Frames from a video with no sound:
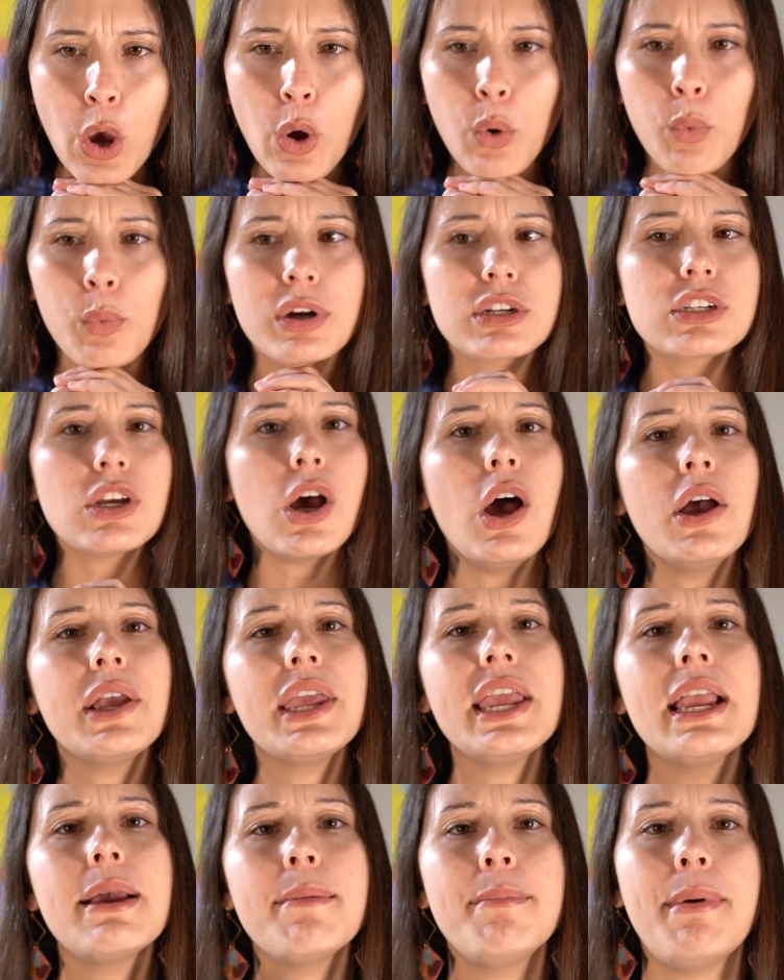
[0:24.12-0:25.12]
We're
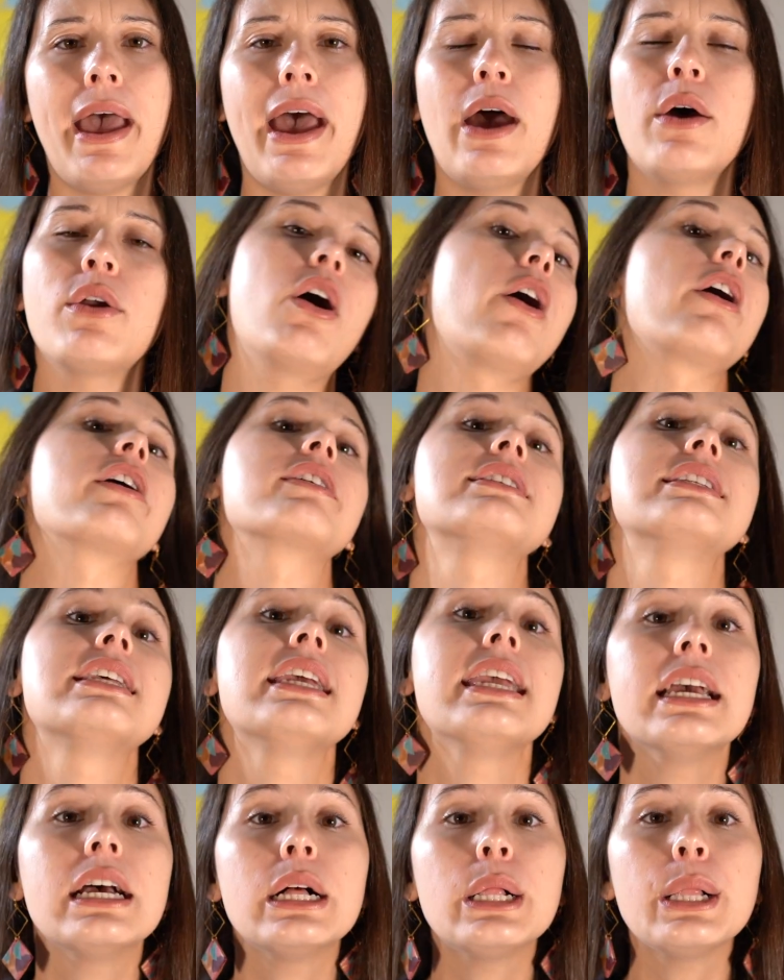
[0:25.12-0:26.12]
talking about our
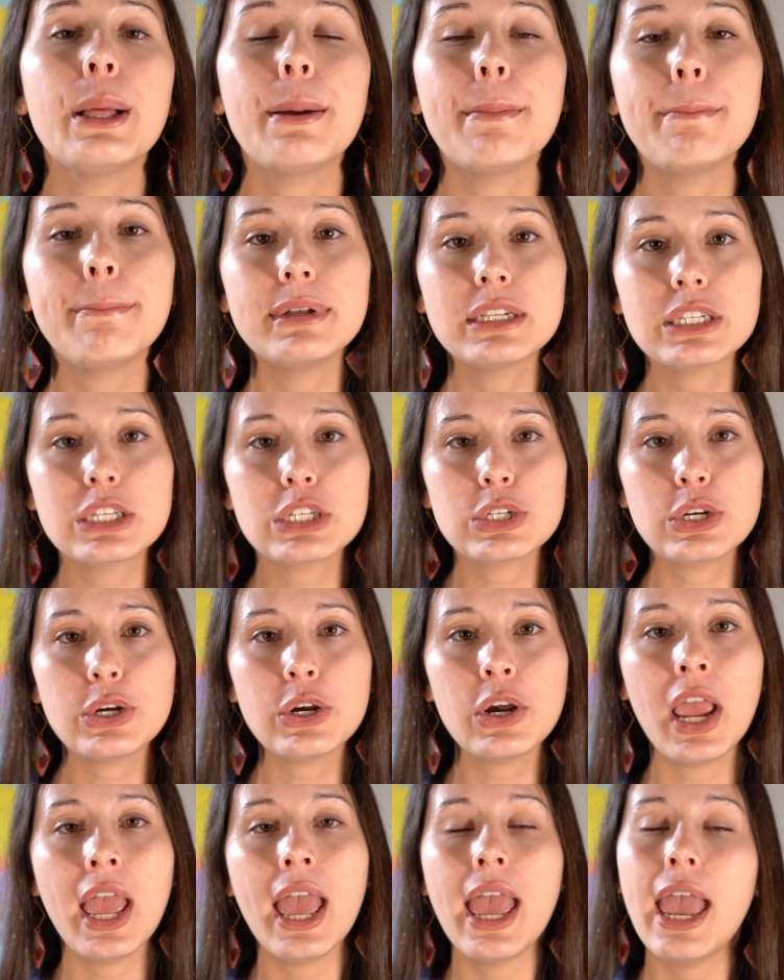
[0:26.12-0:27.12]
teal
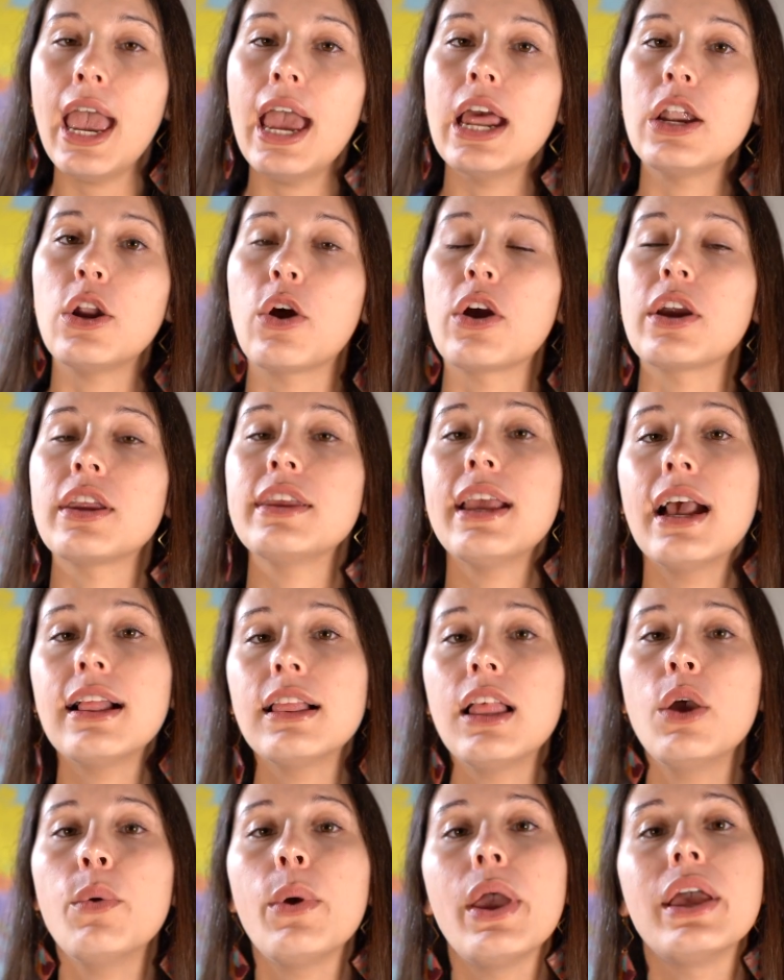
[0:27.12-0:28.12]
Munster and our
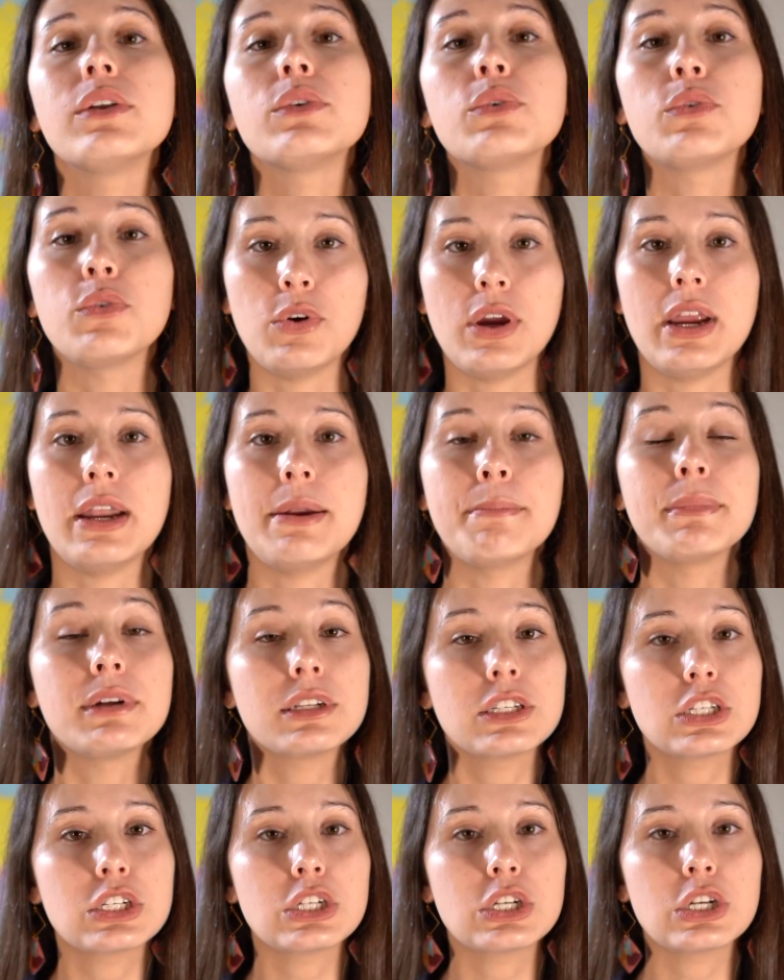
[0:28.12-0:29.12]
yellow and green
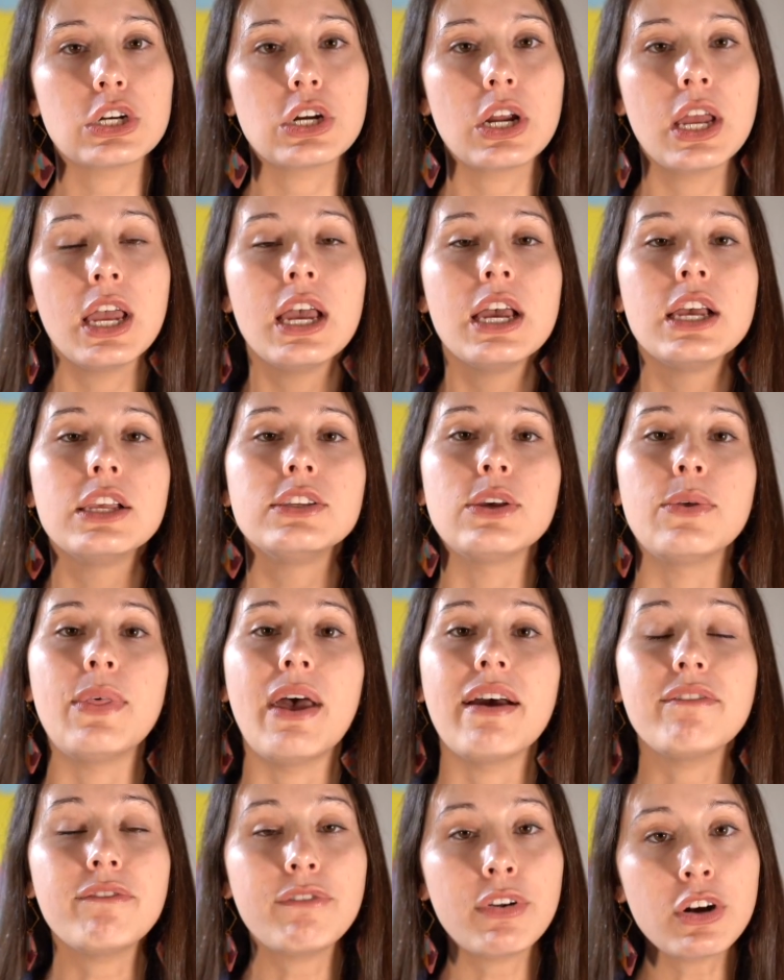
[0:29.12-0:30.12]
Munster. So
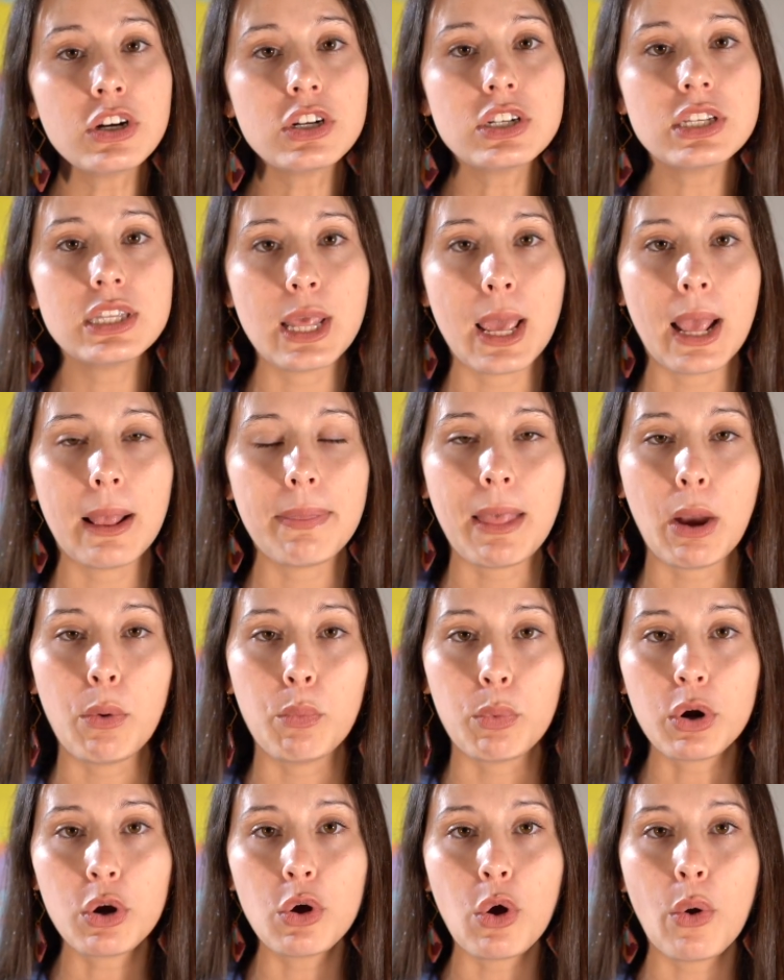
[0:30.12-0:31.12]
that first thing that
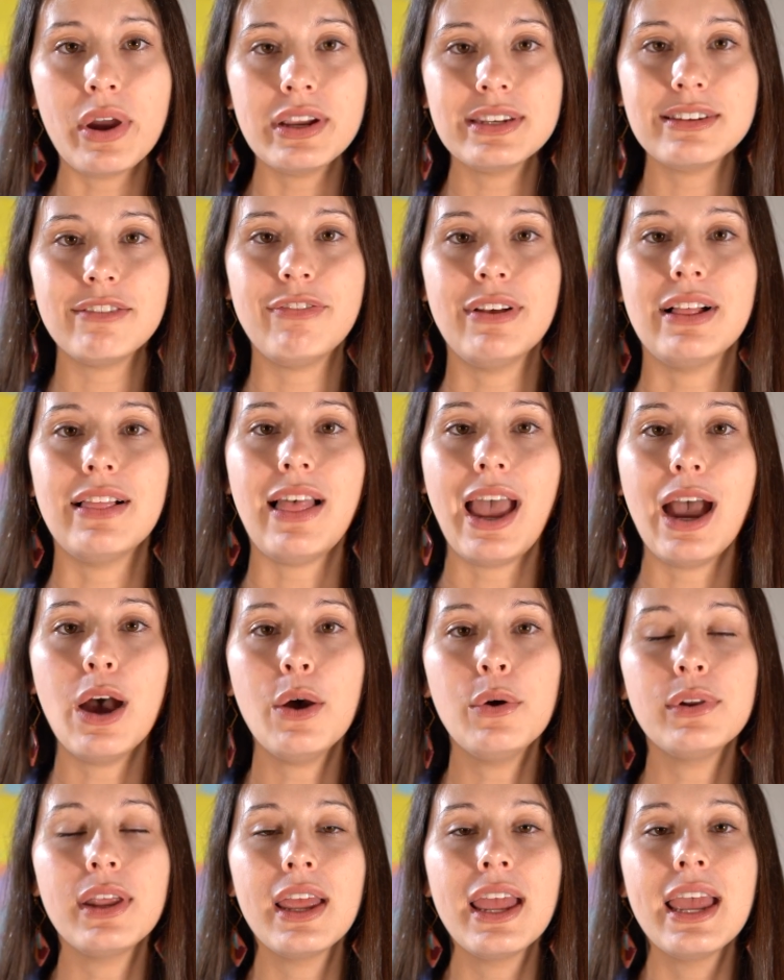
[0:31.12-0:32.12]
we're going to fill
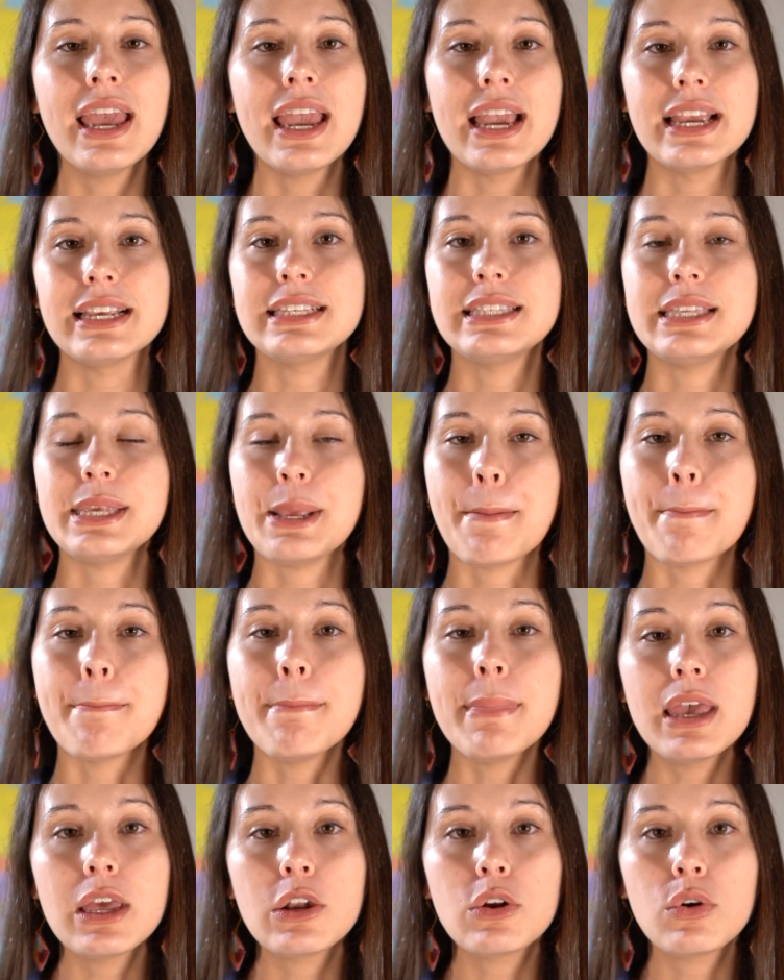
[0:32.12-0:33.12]
out is the
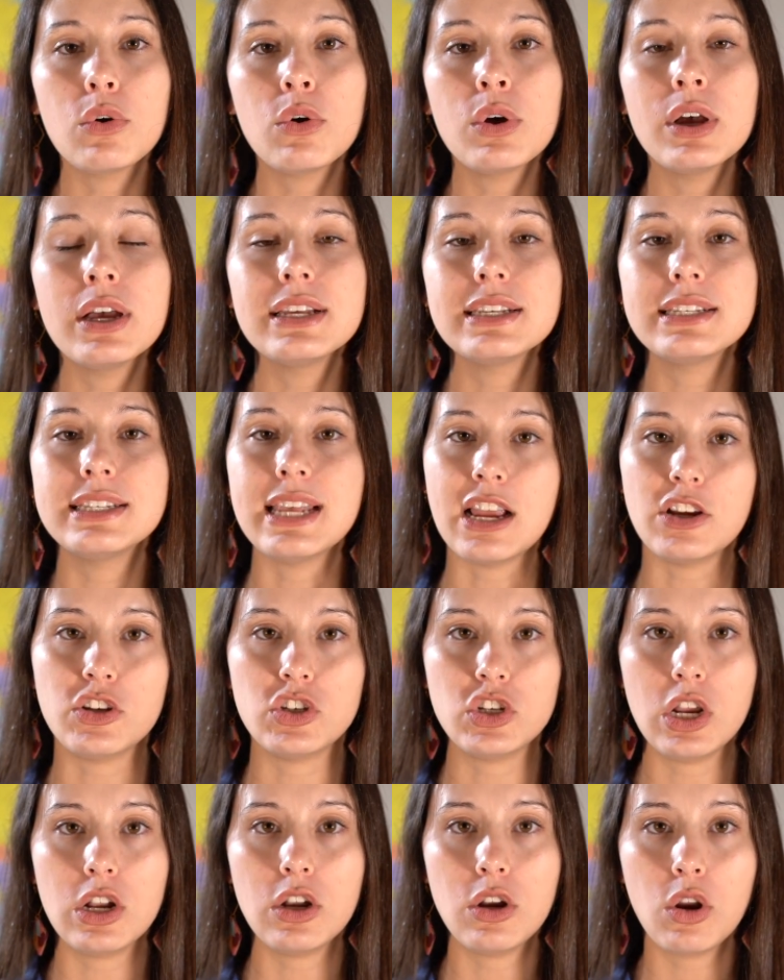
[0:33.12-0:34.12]
middle
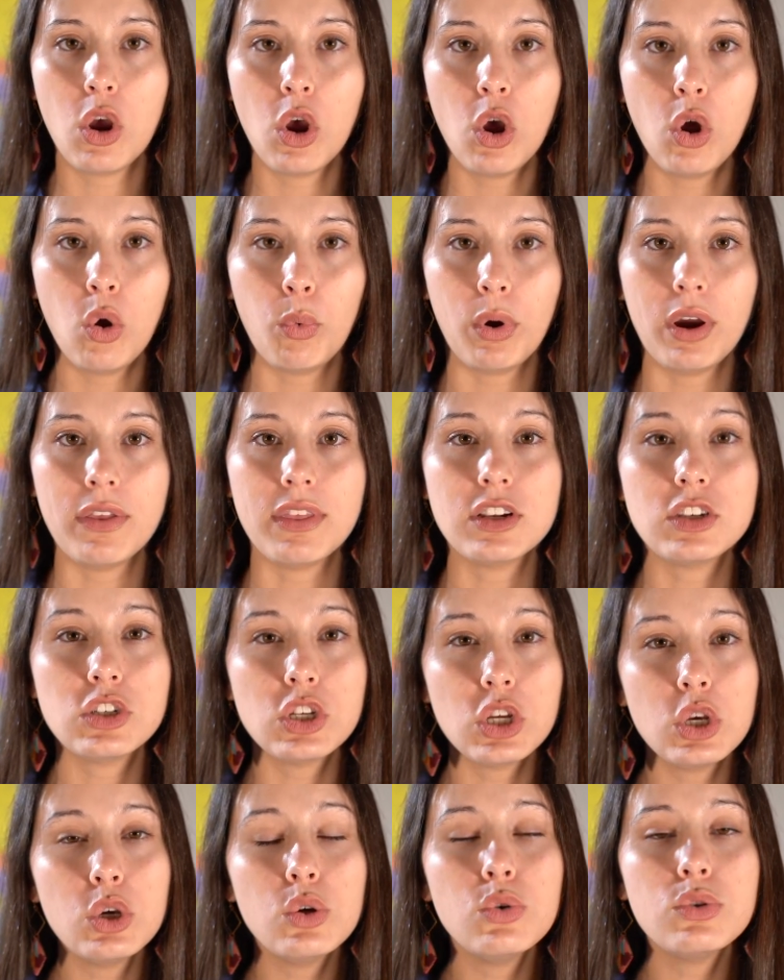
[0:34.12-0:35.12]
section where the
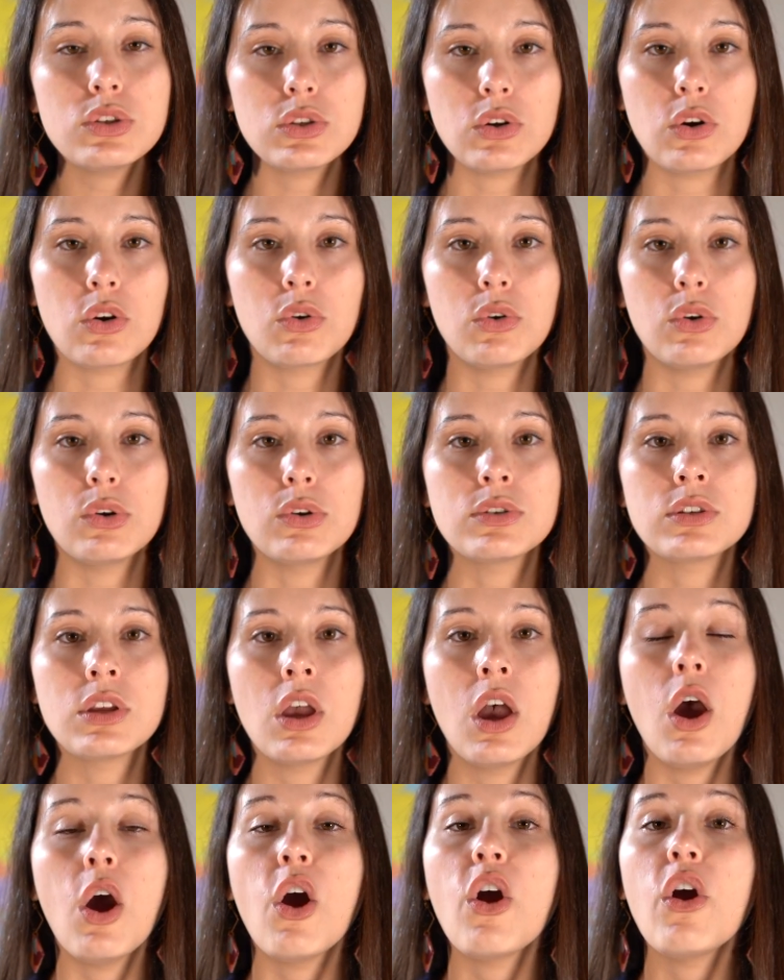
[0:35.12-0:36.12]
two circles
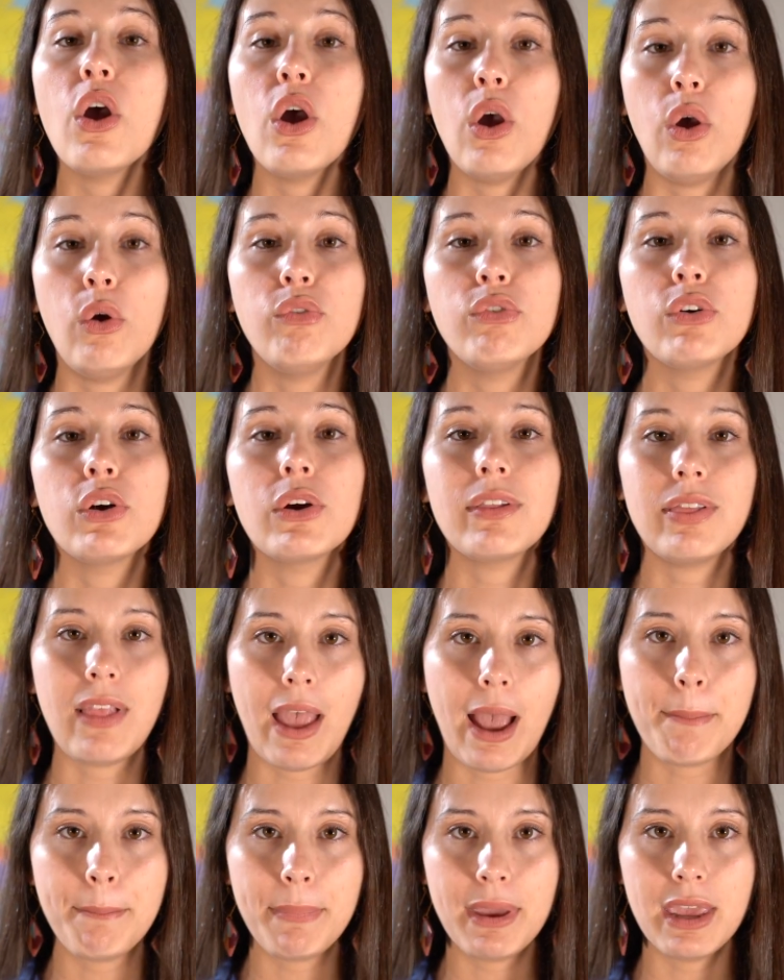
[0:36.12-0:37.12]
are
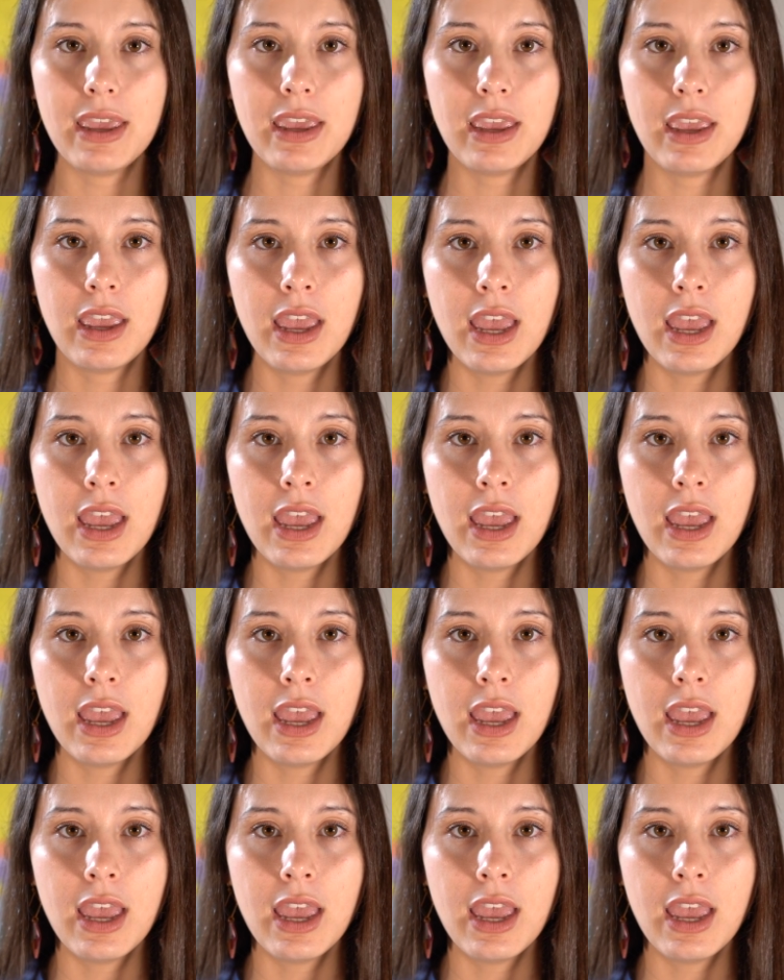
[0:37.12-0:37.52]
overlapping.